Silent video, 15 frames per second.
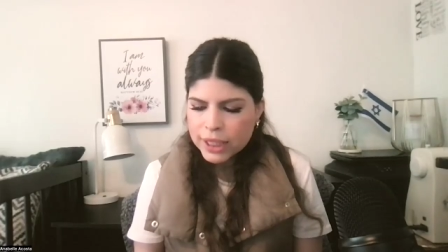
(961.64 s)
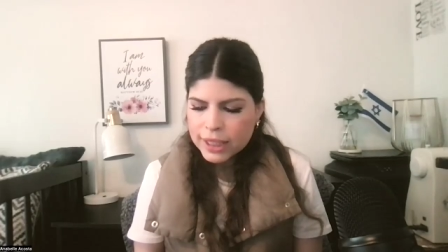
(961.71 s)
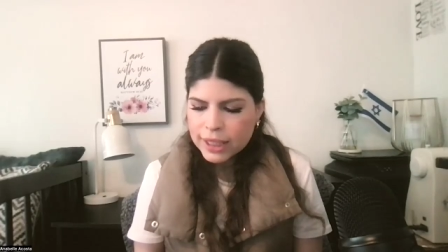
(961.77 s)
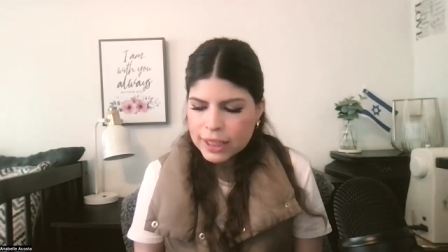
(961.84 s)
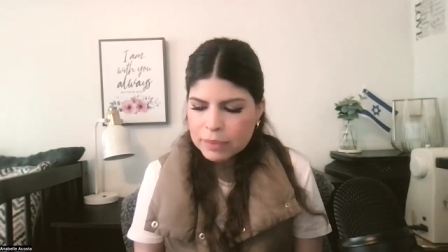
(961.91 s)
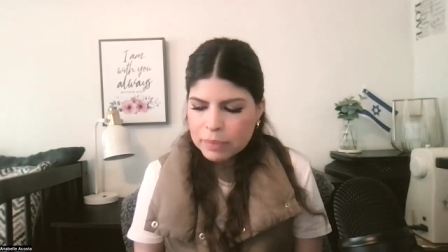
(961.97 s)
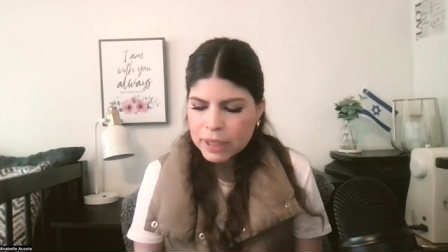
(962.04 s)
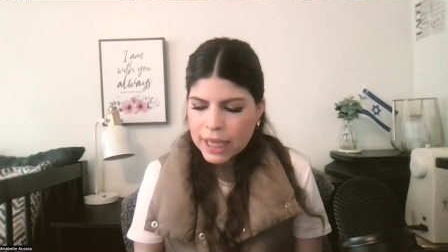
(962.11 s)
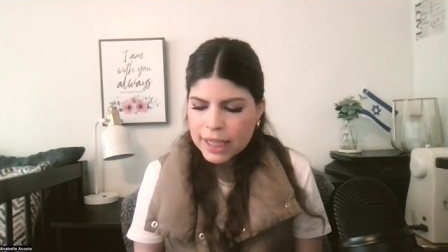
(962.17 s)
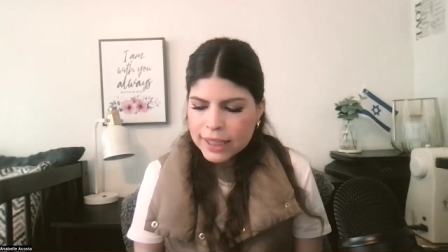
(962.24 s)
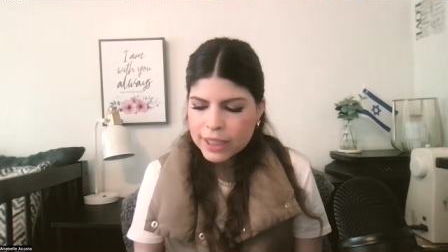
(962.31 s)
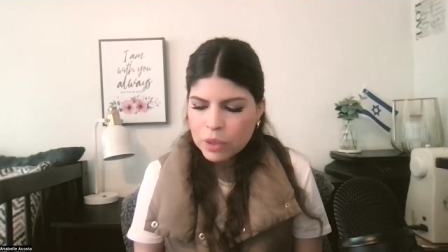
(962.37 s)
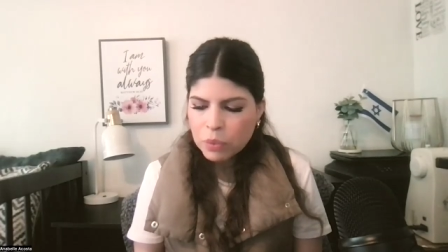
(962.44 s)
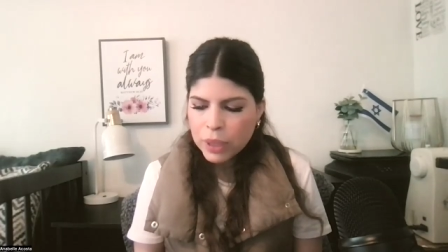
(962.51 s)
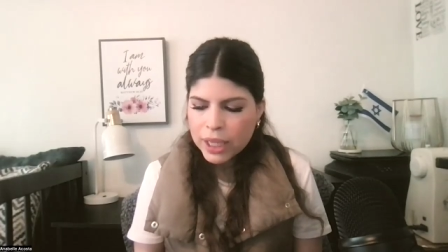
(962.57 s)
and it says, "But as
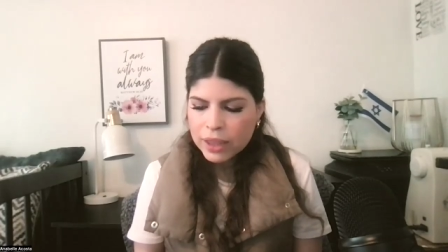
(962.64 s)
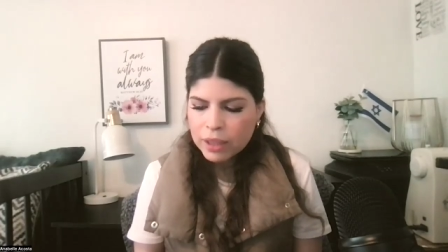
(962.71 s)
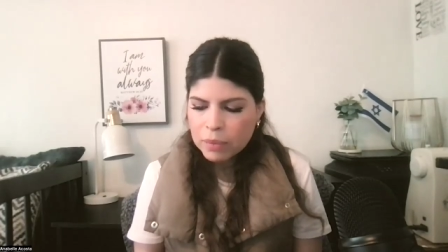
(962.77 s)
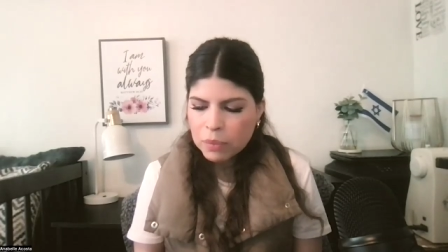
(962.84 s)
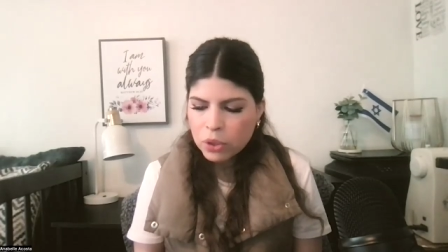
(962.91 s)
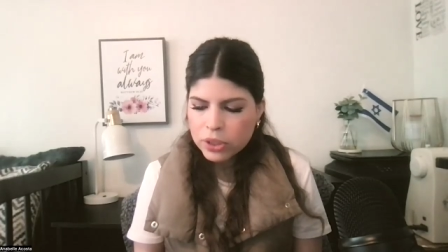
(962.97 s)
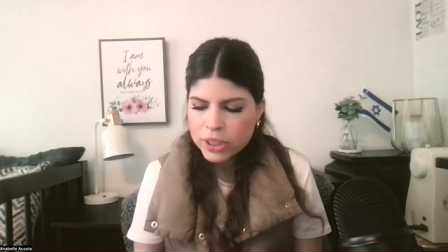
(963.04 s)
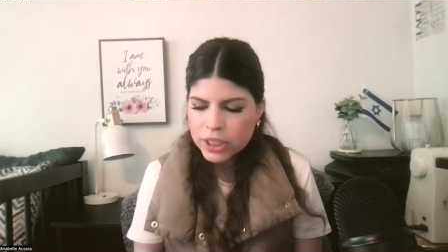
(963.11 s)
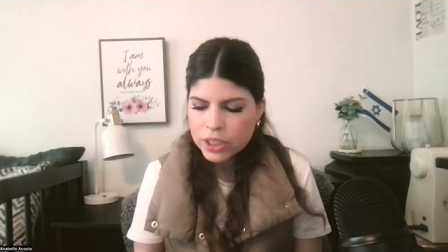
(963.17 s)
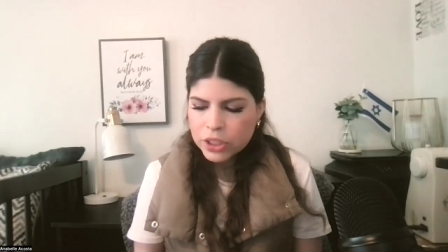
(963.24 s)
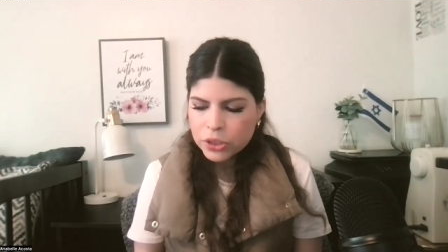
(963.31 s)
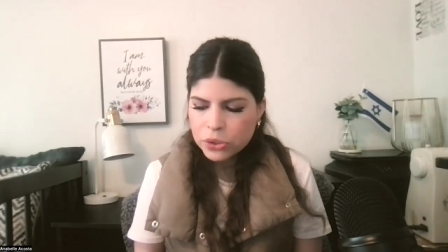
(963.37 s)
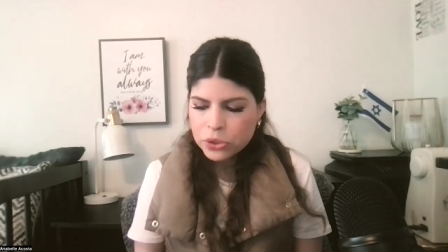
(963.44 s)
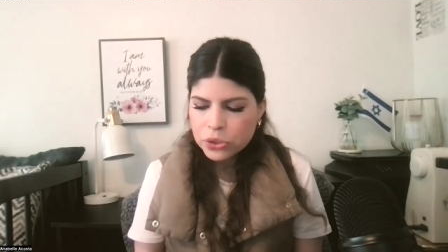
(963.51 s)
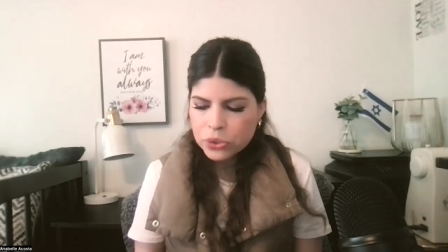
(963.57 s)
he went, the
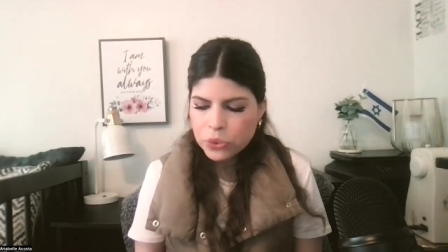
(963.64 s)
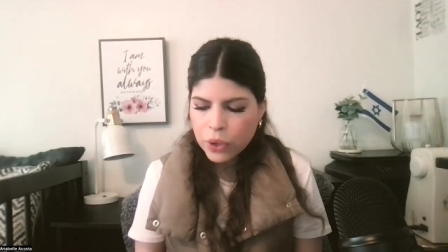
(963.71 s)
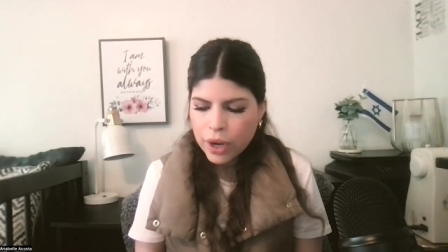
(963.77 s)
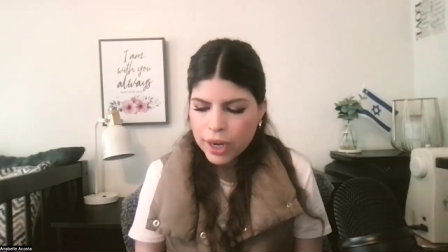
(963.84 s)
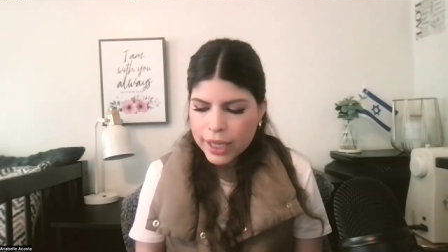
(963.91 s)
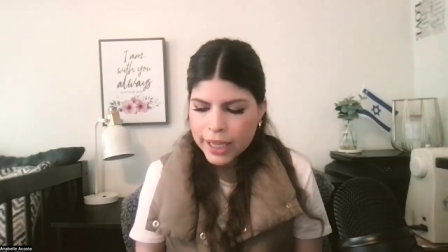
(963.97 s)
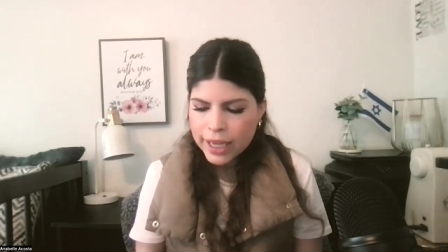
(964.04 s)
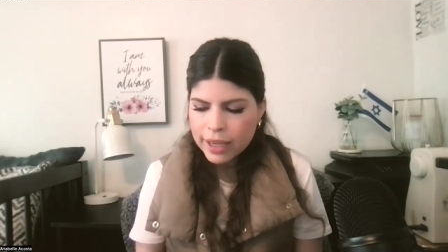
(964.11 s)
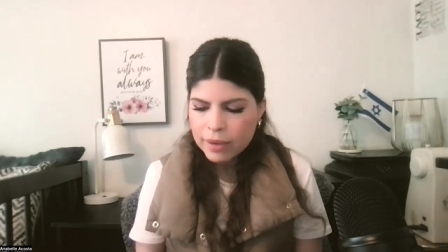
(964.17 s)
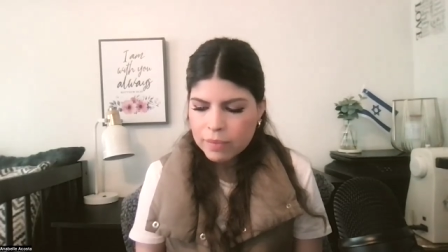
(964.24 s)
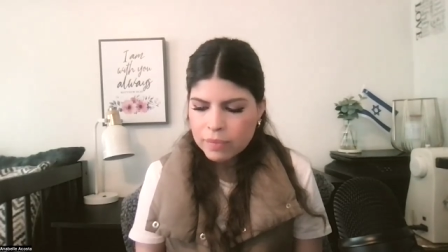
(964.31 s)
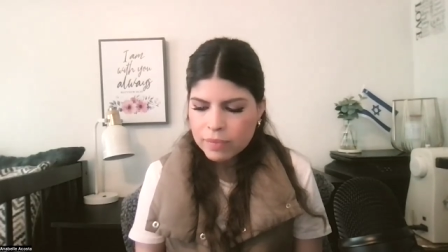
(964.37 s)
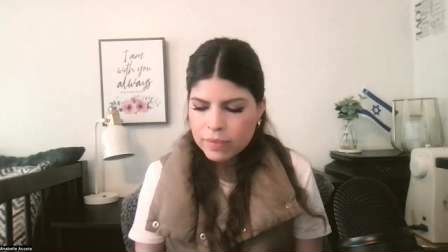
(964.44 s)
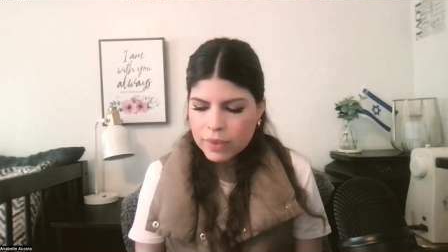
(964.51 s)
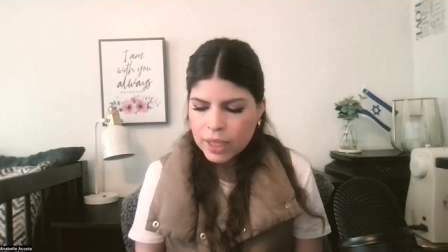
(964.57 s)
multitude thronged
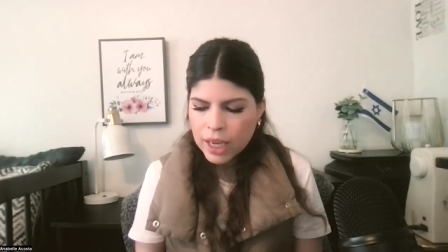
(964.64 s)
him.